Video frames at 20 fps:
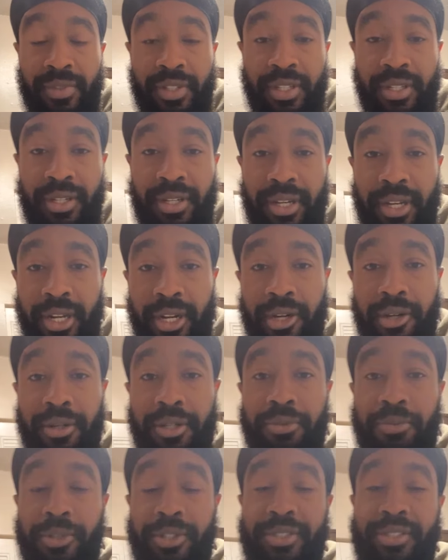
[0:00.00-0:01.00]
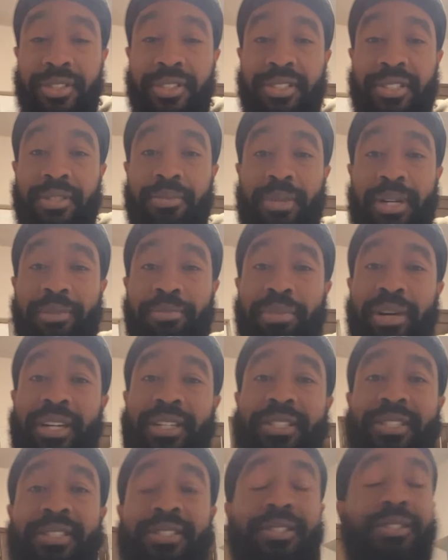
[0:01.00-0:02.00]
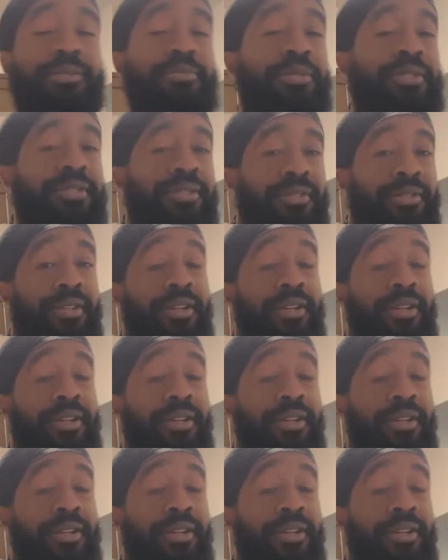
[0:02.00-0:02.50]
Nari wants to see my biceps.